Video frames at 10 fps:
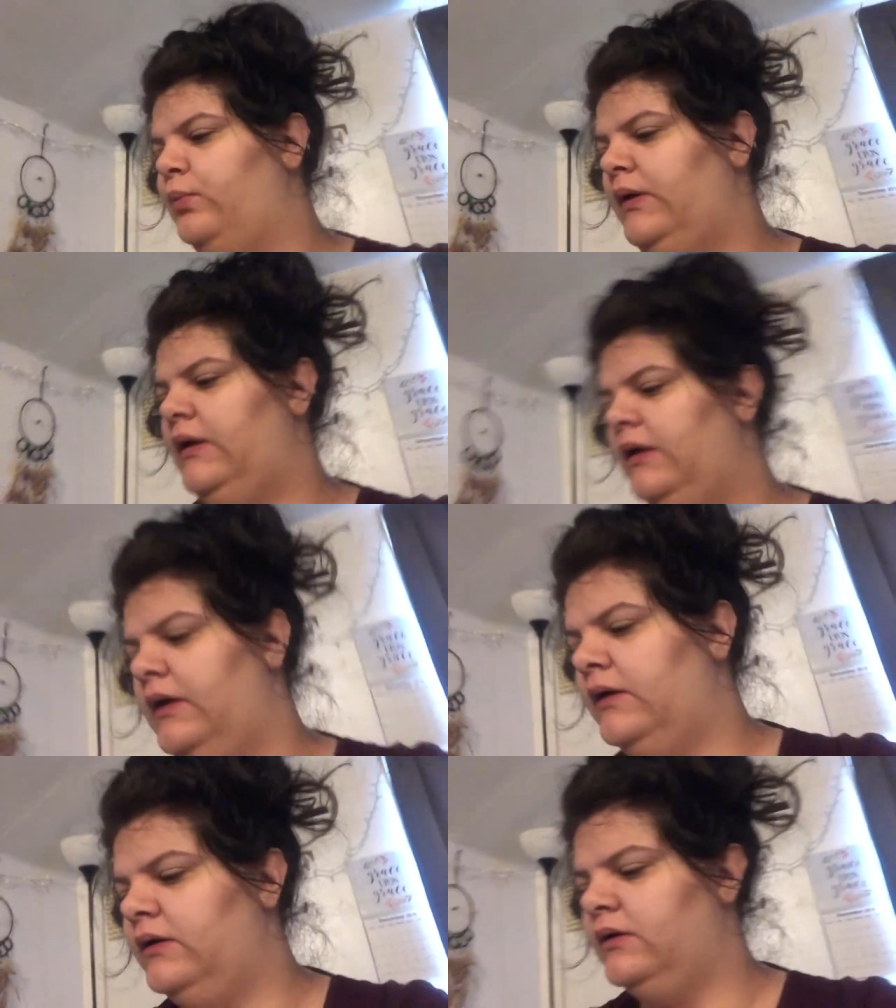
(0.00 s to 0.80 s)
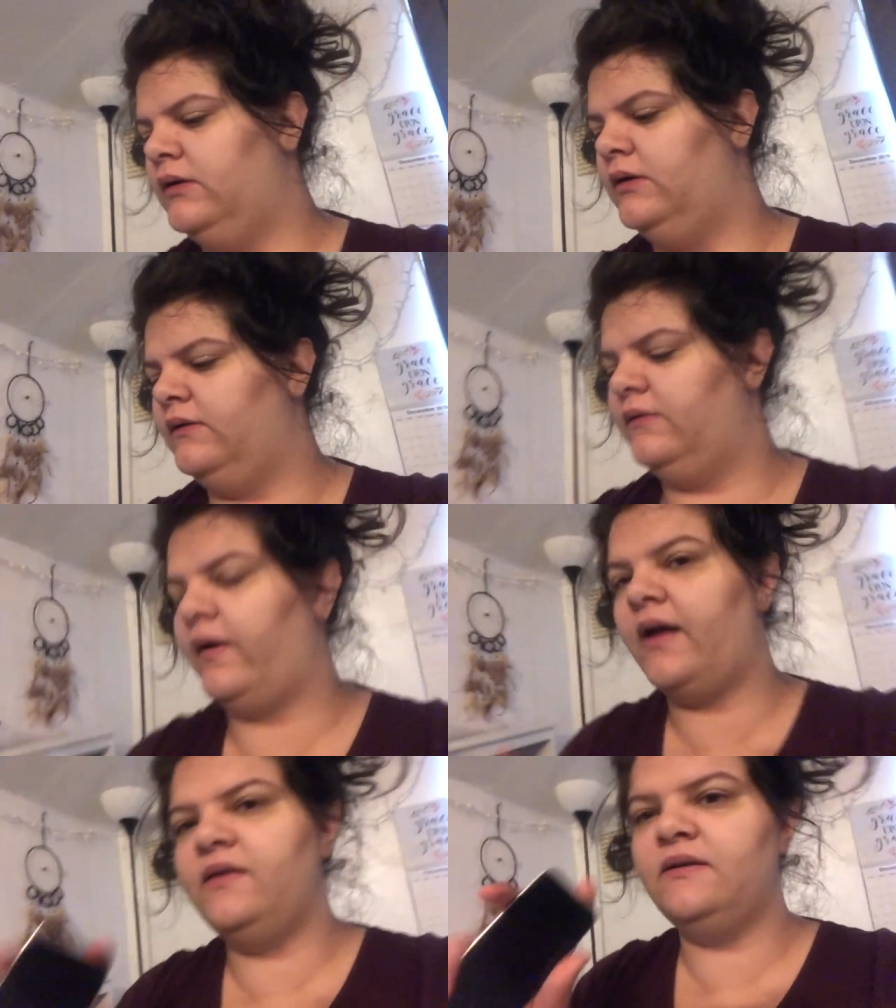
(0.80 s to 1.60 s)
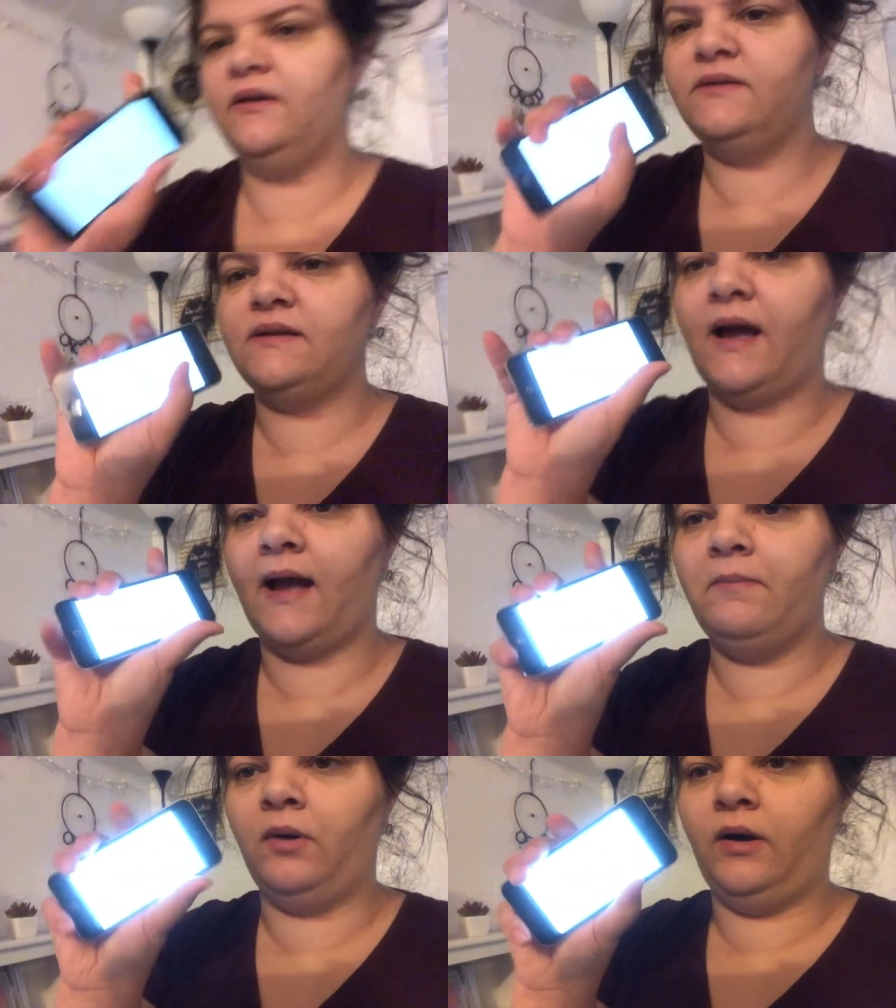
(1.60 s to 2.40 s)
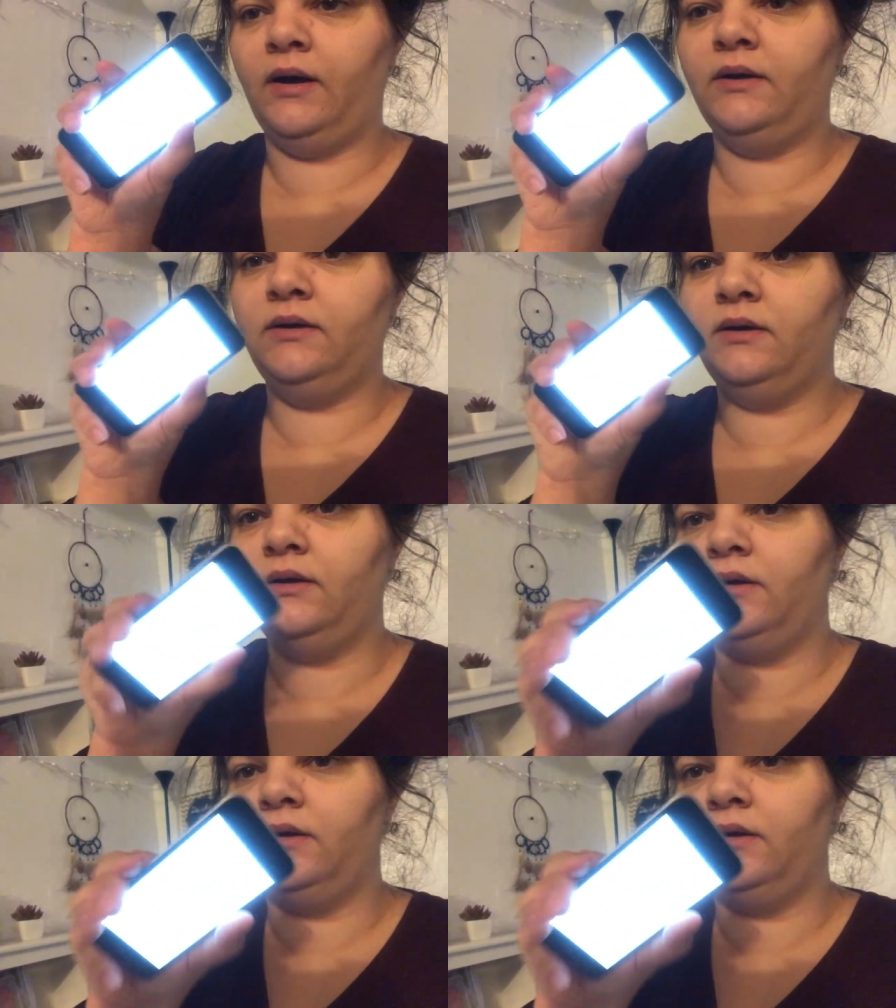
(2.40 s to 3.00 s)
we got this iPod.